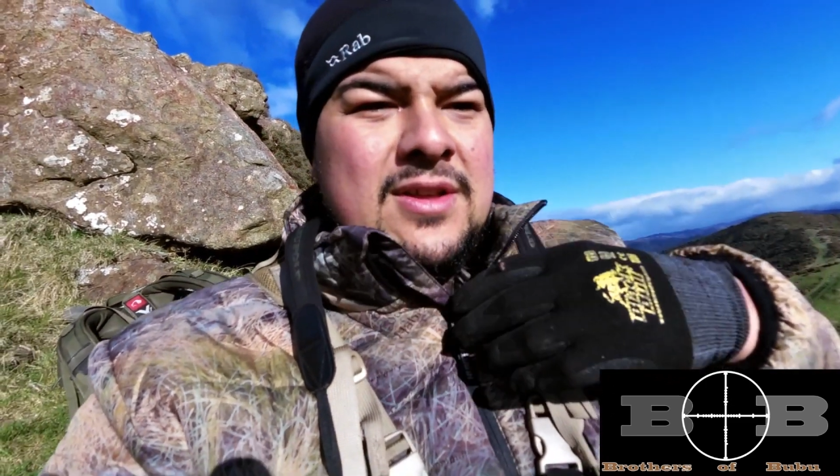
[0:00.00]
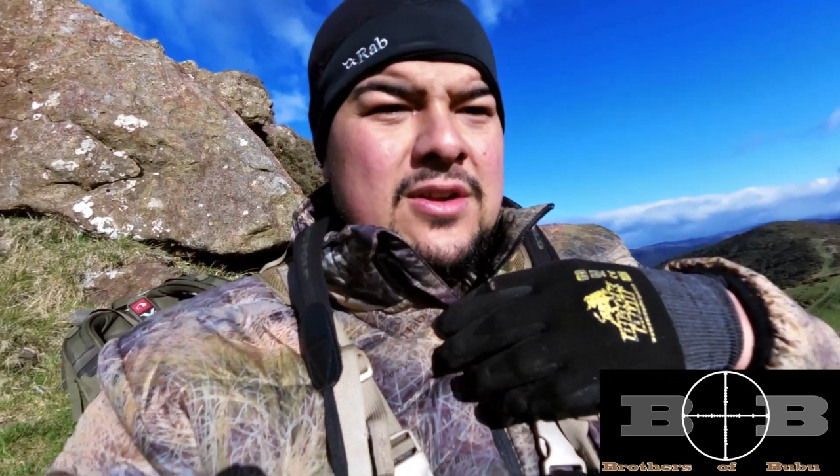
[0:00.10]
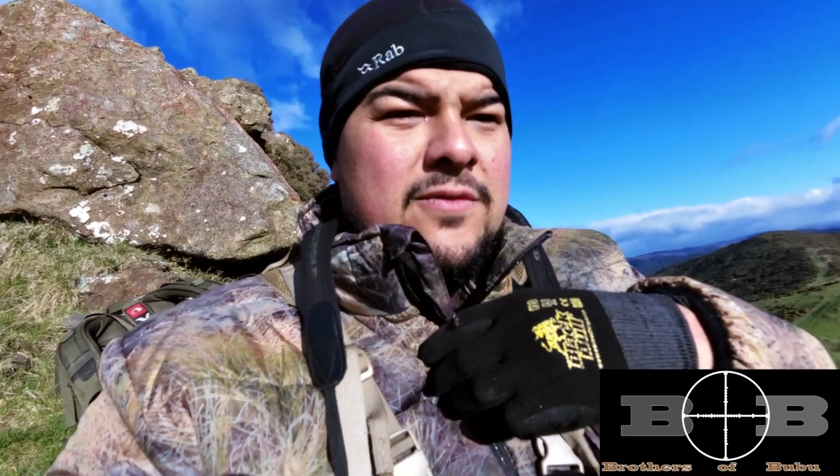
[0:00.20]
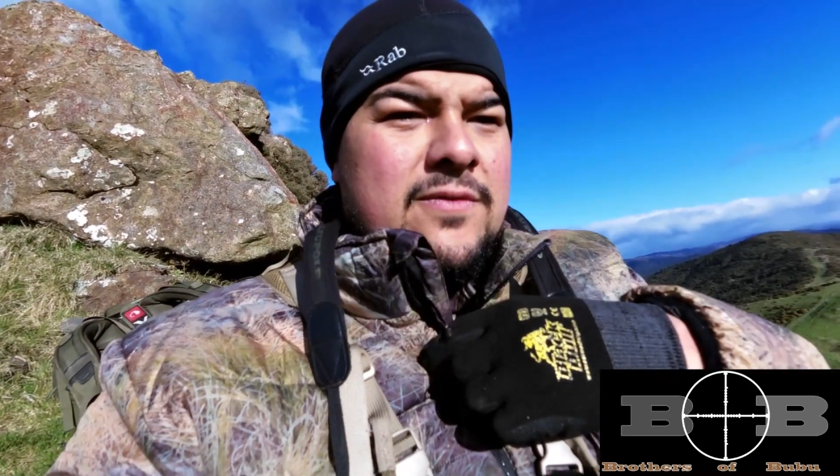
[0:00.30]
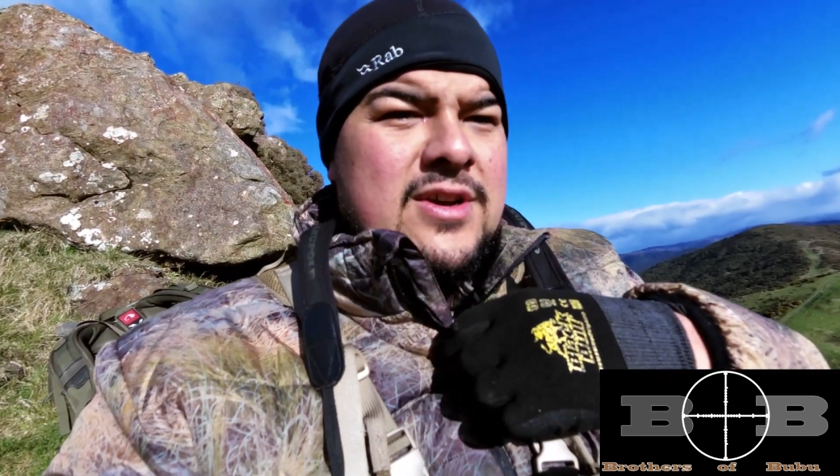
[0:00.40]

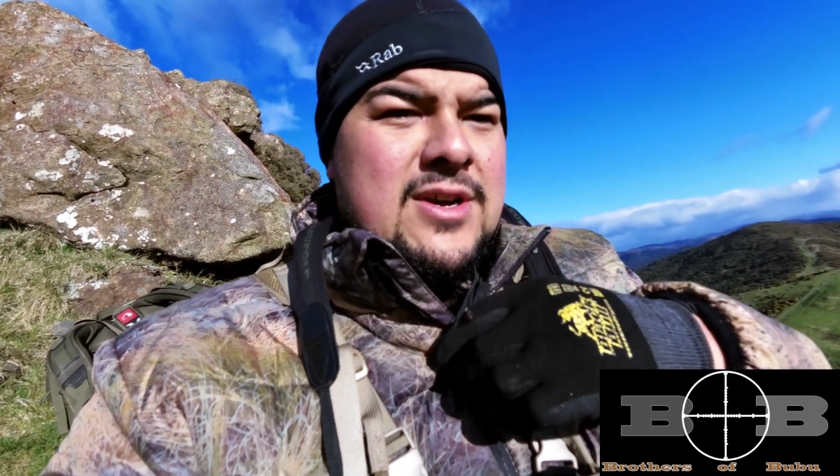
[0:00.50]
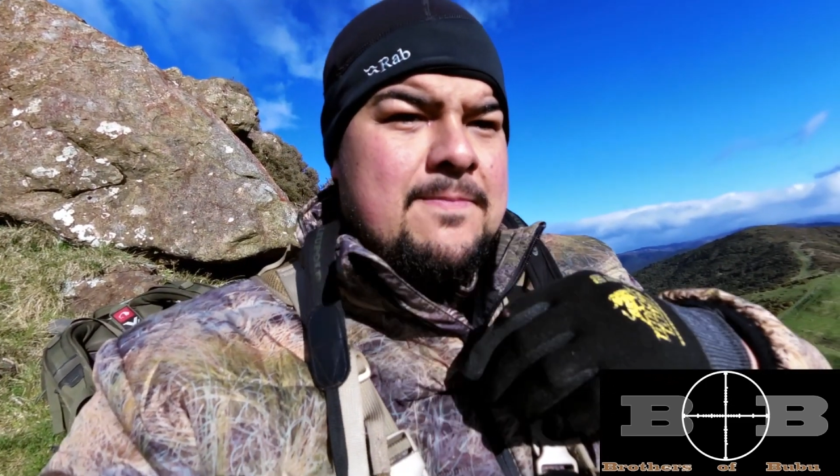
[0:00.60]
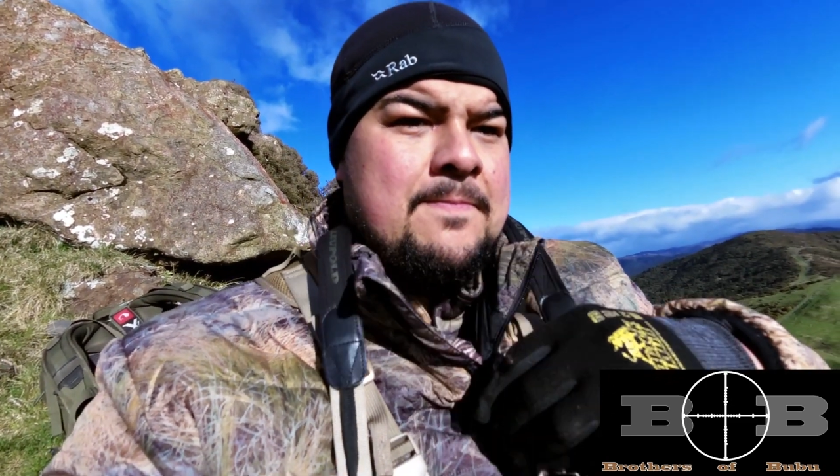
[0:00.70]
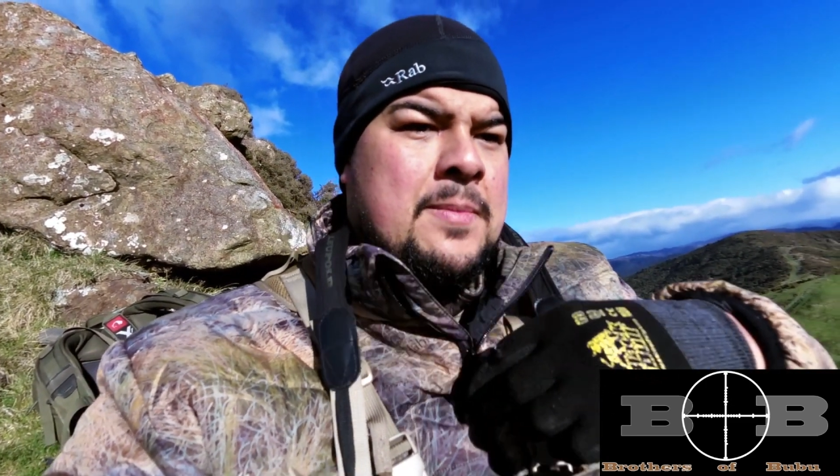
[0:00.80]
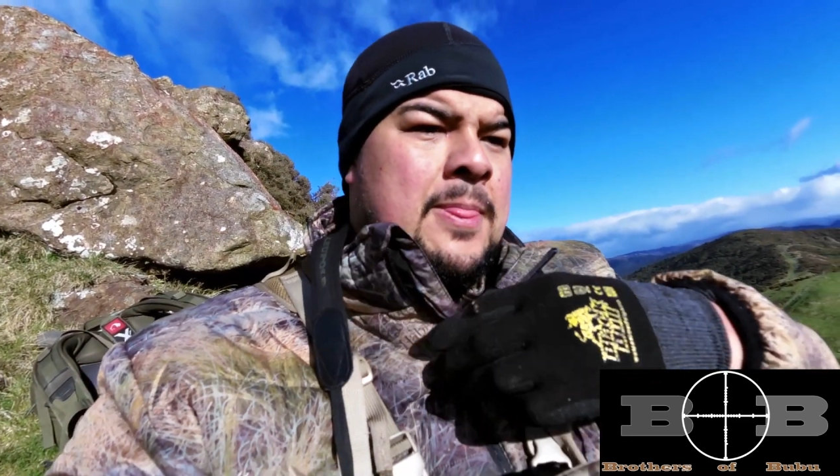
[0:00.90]
that I've
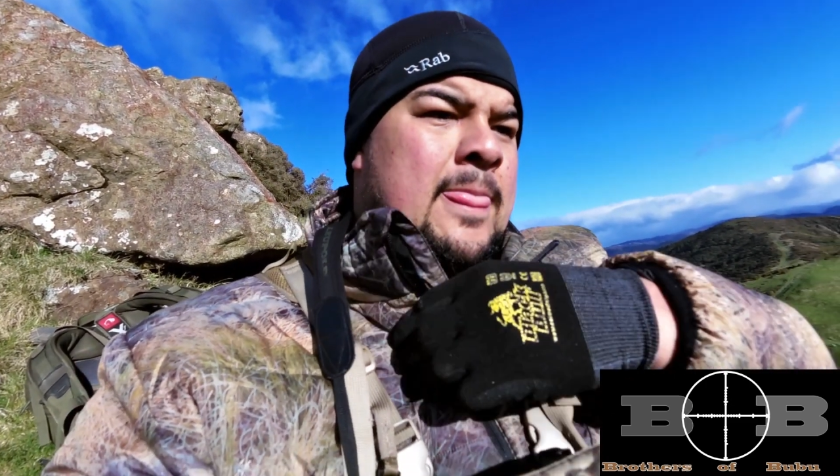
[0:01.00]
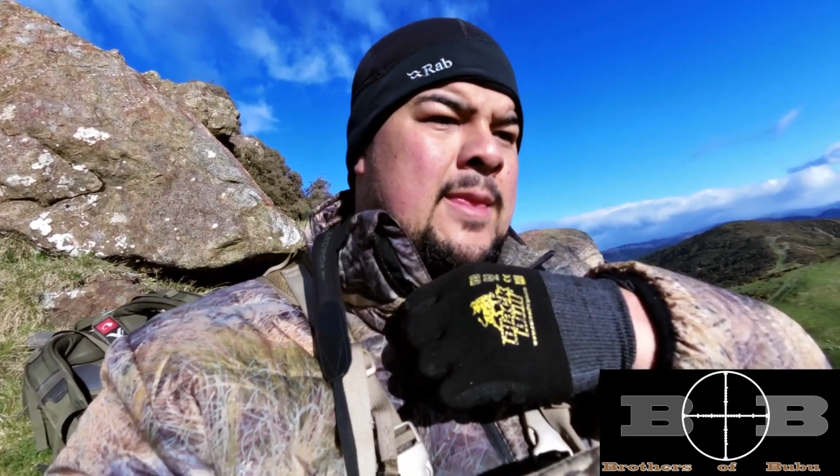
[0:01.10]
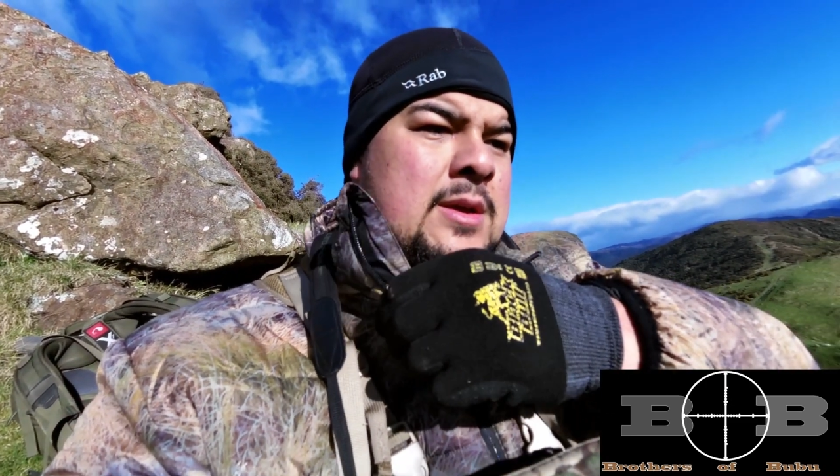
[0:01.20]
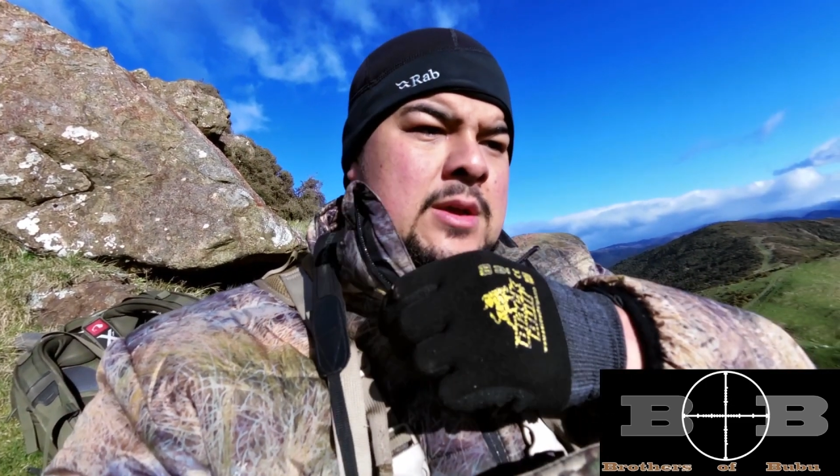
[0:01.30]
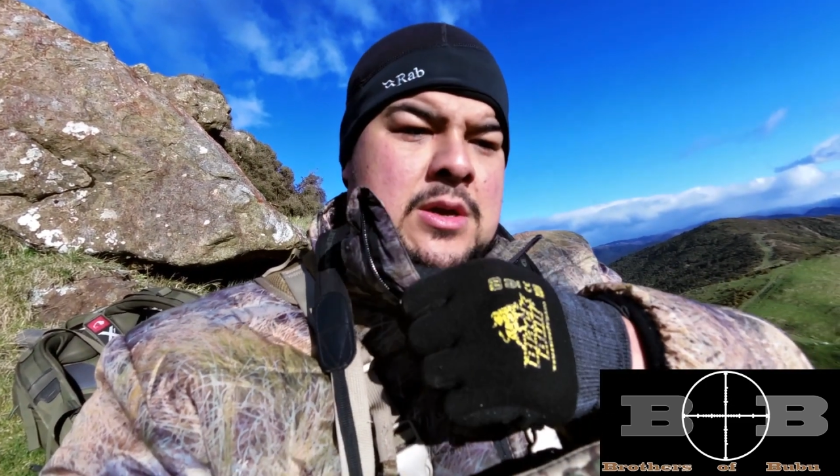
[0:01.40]

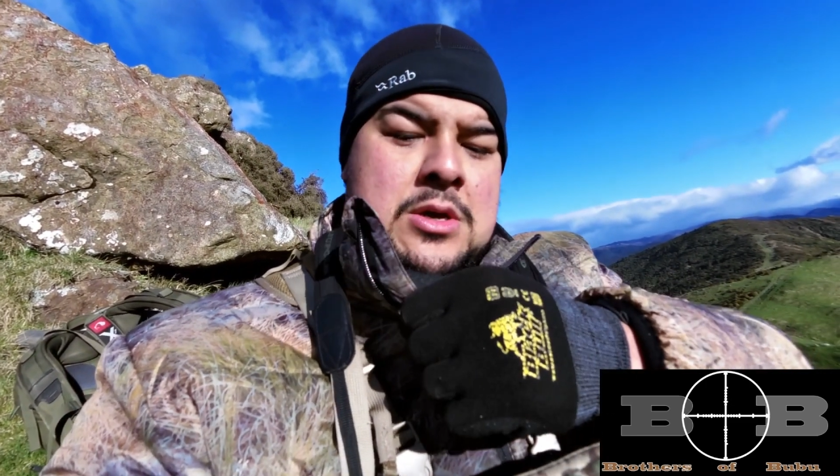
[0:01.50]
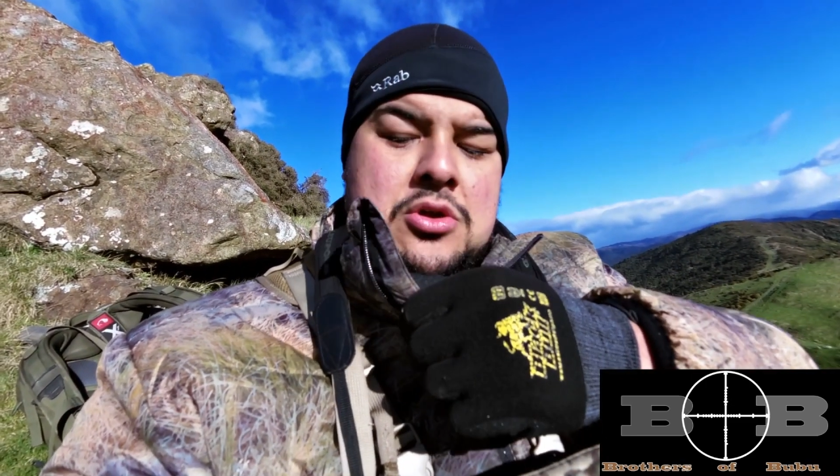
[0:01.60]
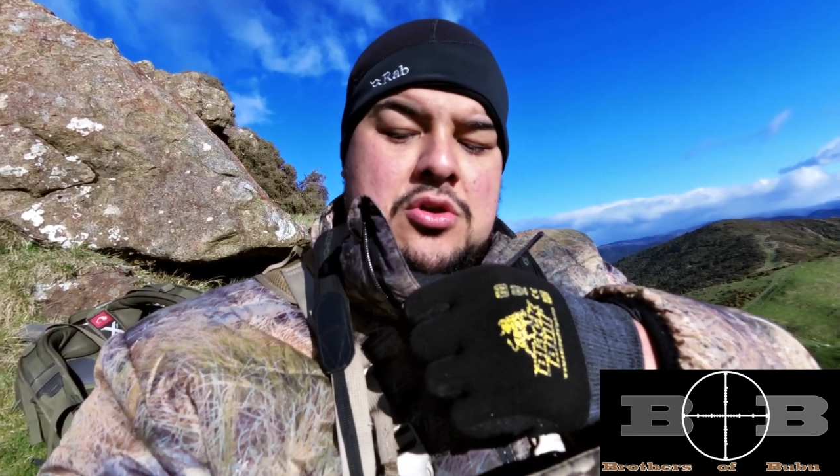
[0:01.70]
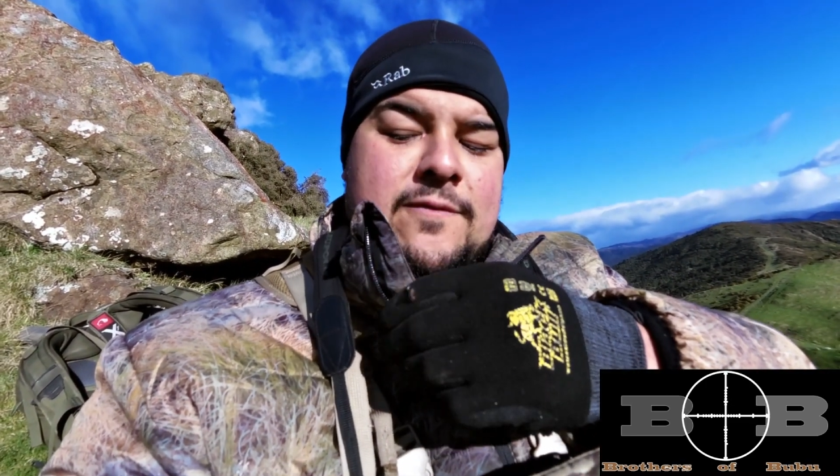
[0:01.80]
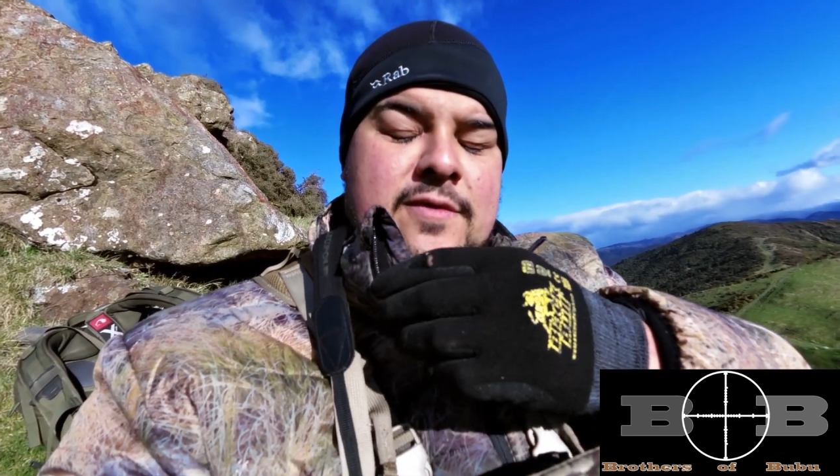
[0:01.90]

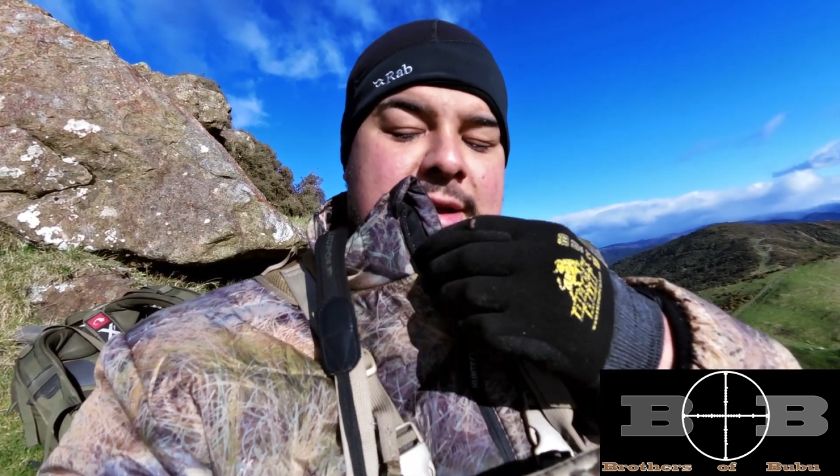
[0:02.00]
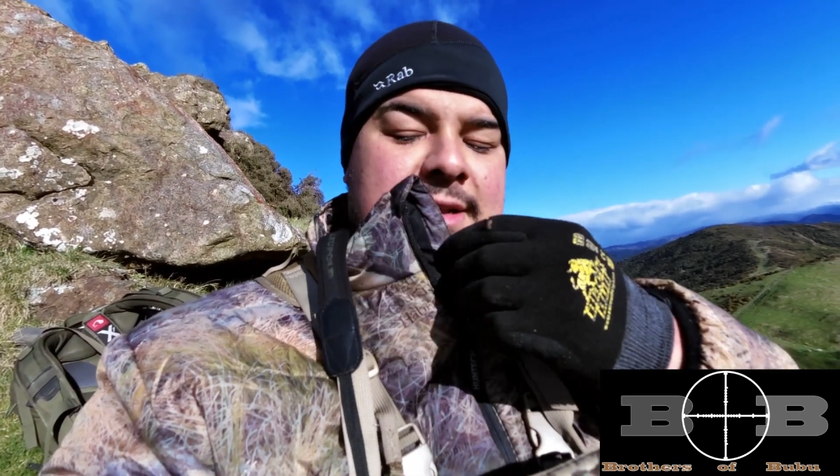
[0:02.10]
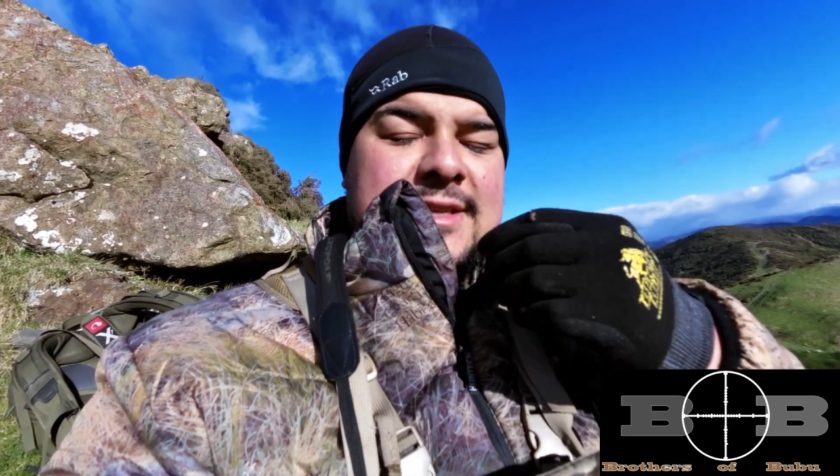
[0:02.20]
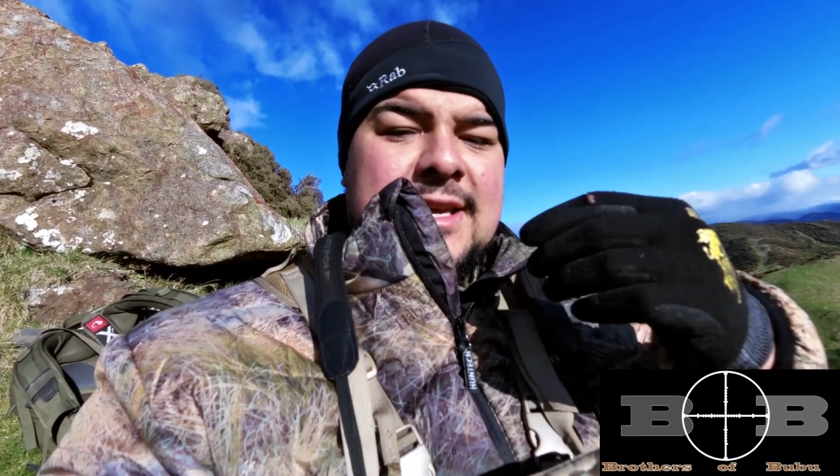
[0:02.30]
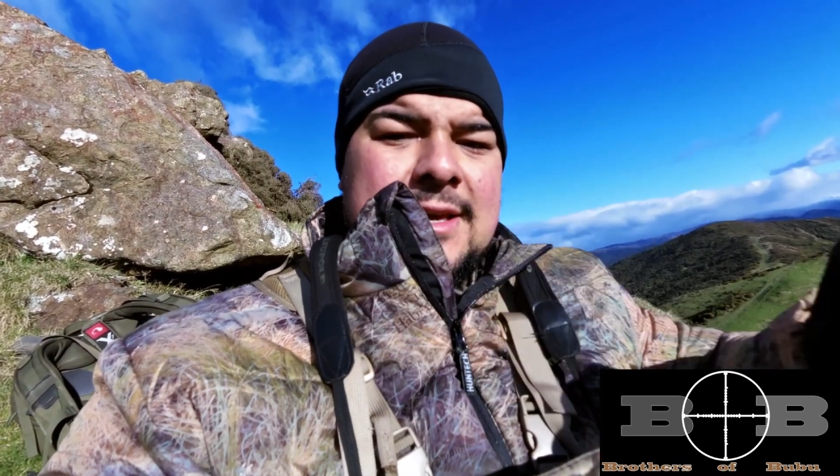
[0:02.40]
got from
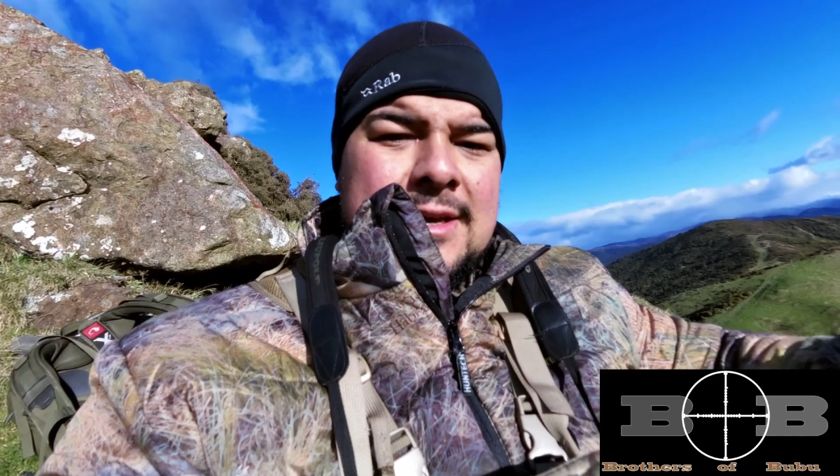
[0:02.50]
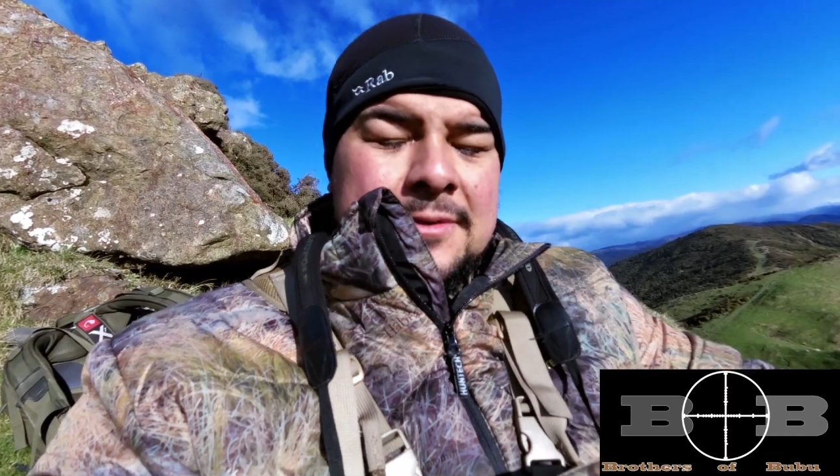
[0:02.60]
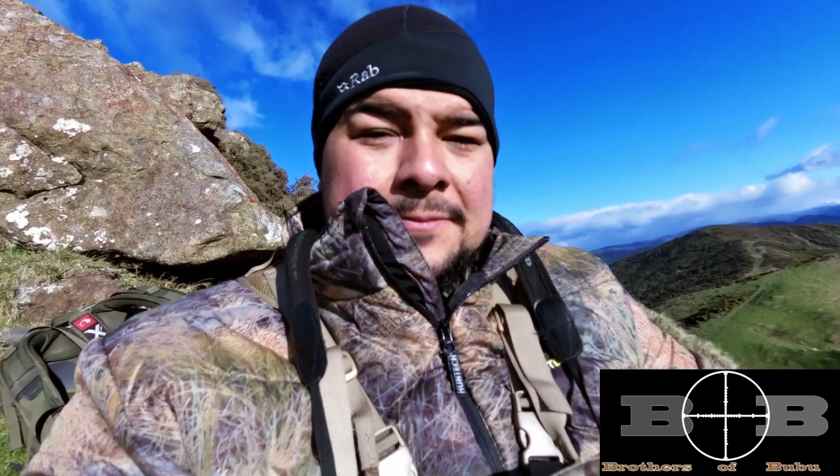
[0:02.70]
Huntic,